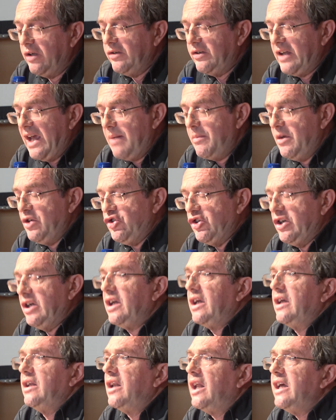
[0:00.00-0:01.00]
and
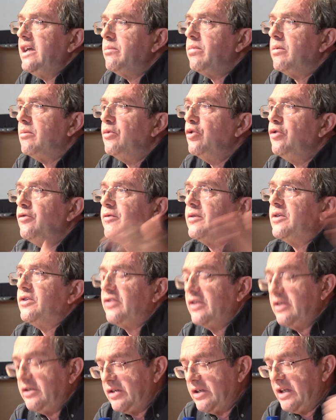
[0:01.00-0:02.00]
damaging in labour
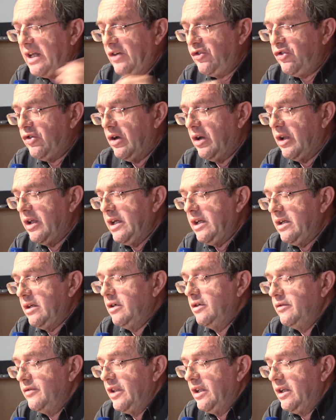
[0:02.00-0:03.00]
movements internationally
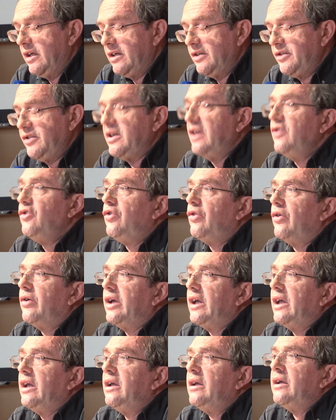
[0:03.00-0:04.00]
over the last
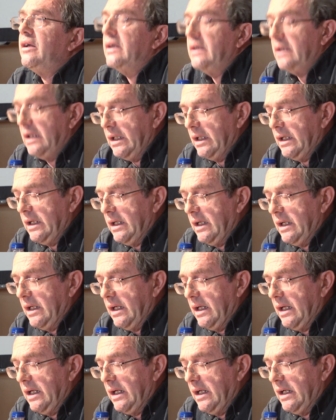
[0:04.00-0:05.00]
century.
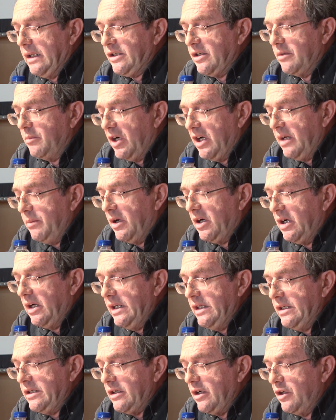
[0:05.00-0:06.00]
To my
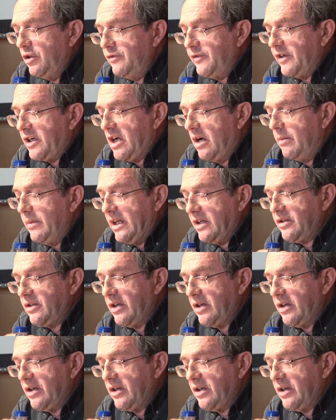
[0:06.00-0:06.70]
mind, overcoming